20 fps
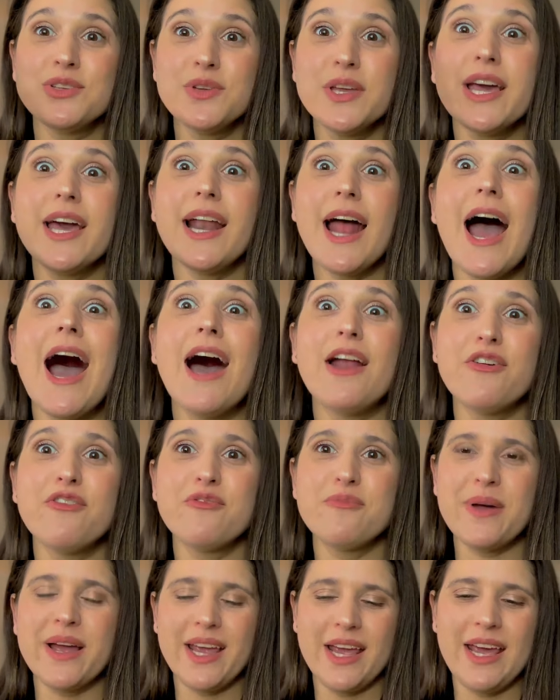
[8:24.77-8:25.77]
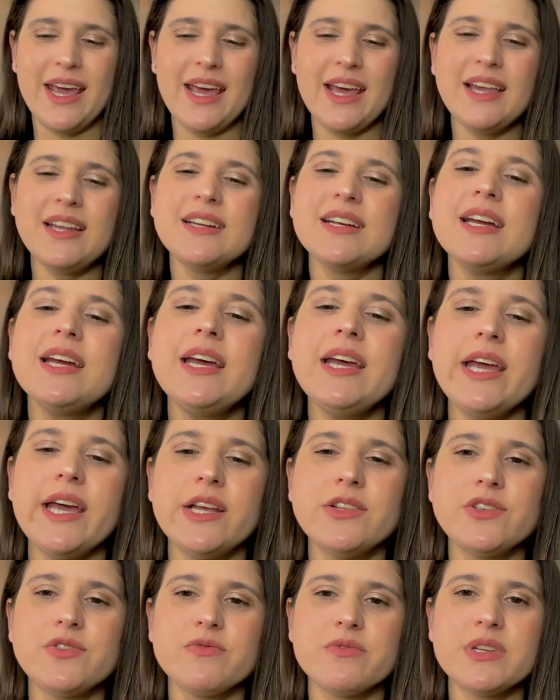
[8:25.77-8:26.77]
get out of my head
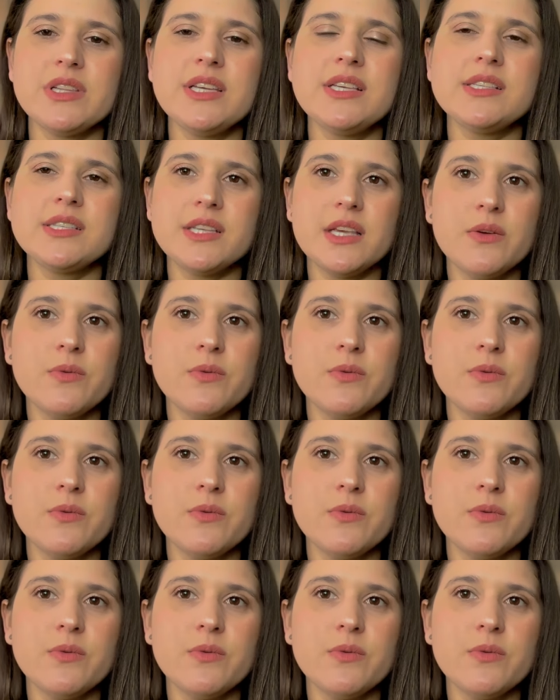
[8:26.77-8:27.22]
and to really see